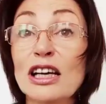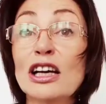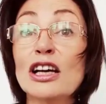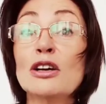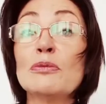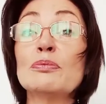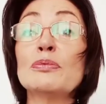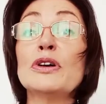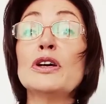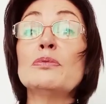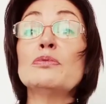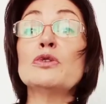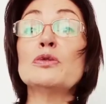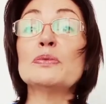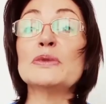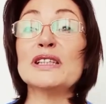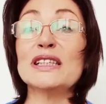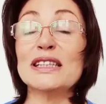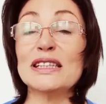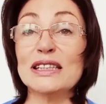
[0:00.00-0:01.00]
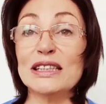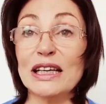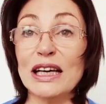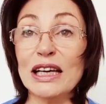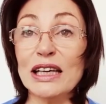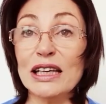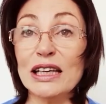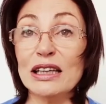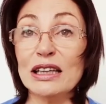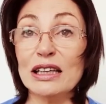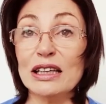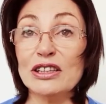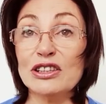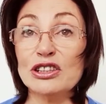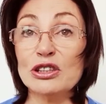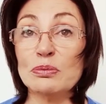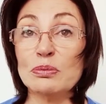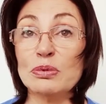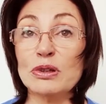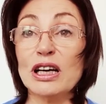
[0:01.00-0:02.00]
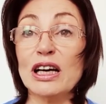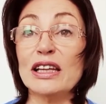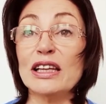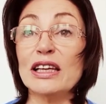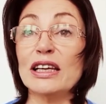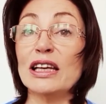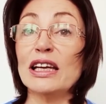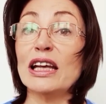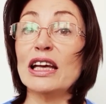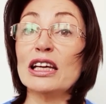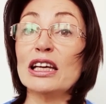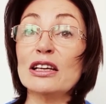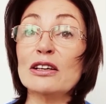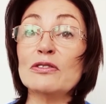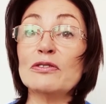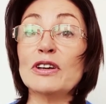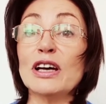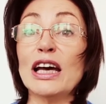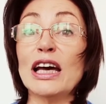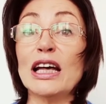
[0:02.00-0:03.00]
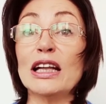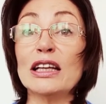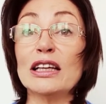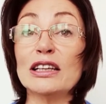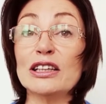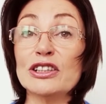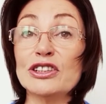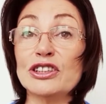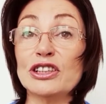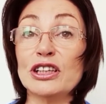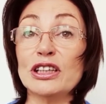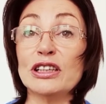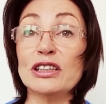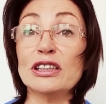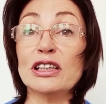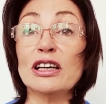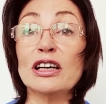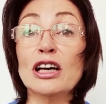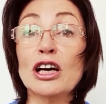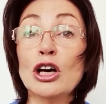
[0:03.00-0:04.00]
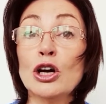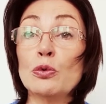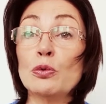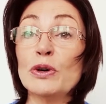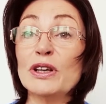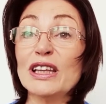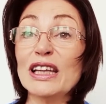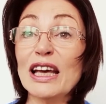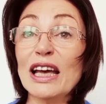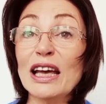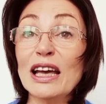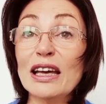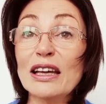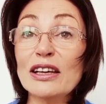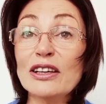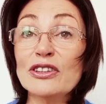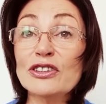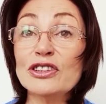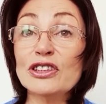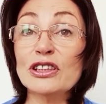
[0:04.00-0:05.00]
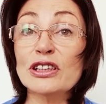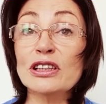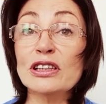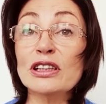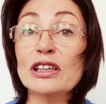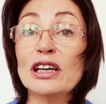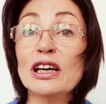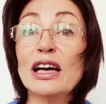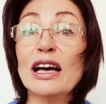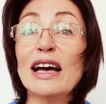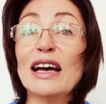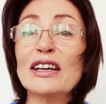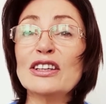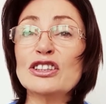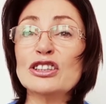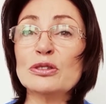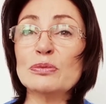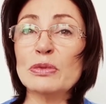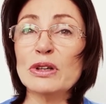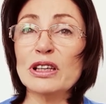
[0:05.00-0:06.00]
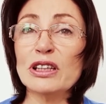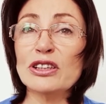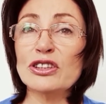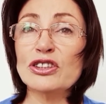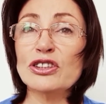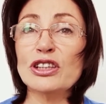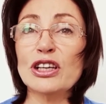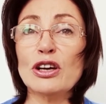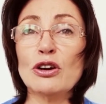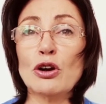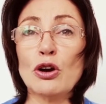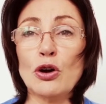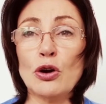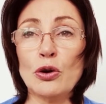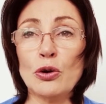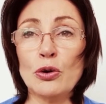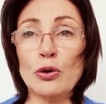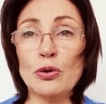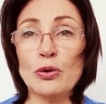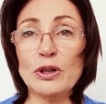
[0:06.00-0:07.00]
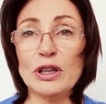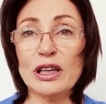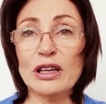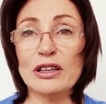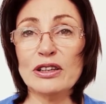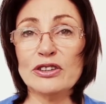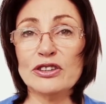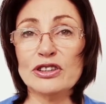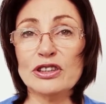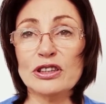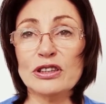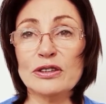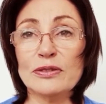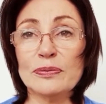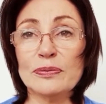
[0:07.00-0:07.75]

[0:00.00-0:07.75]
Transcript: People mistakenly supply the negative alien agenda with energy and diminish their own energy.